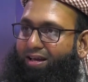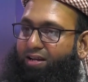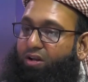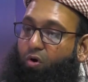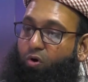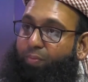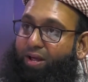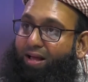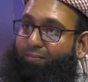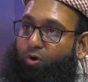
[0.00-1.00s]
Don't
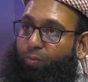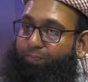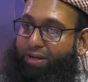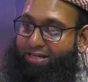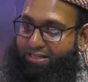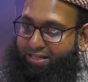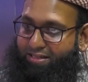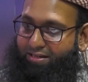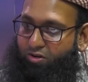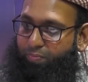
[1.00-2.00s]
become
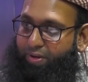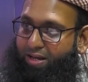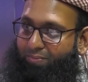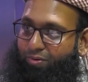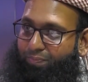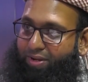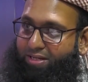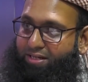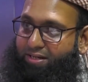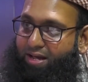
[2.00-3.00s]
complacent. Don't become
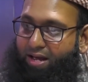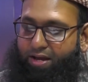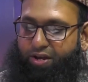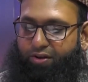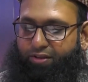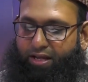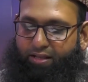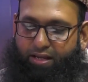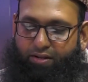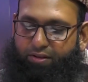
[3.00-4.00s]
complacent. You know, they,
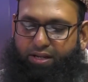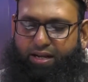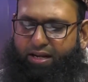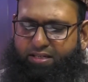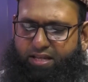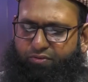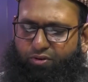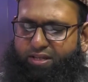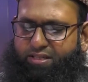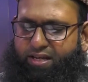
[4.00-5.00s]
they in English they have
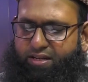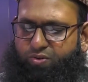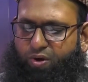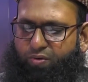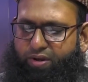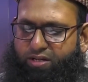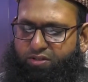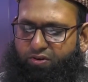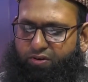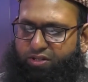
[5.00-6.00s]
all these things. You are only as
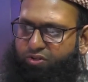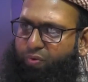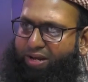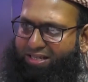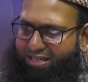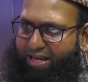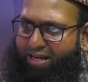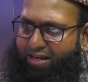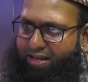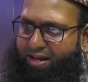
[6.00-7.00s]
strong as your weakest link,
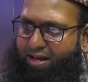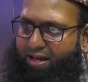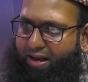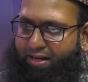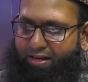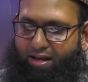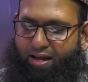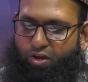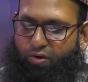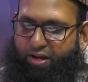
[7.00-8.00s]
yeah. right?
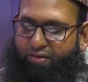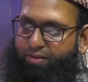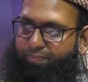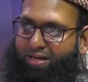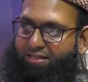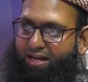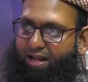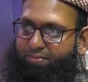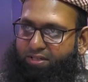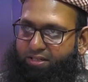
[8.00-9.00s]
You can have the best
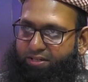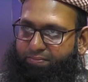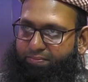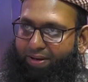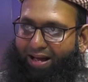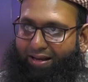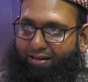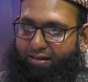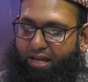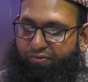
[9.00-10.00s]
alarm system,
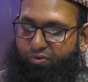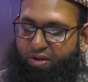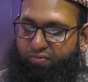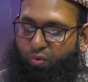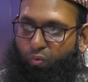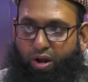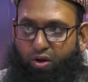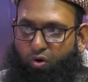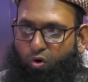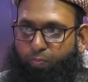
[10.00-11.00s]
but if you leave the one
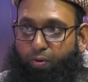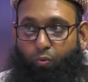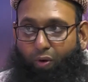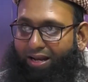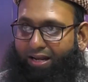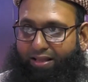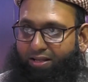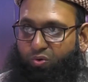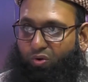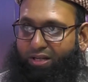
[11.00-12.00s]
door open one day,
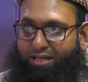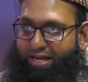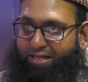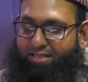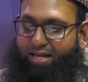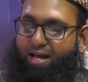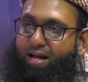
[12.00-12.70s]
that's all that it takes.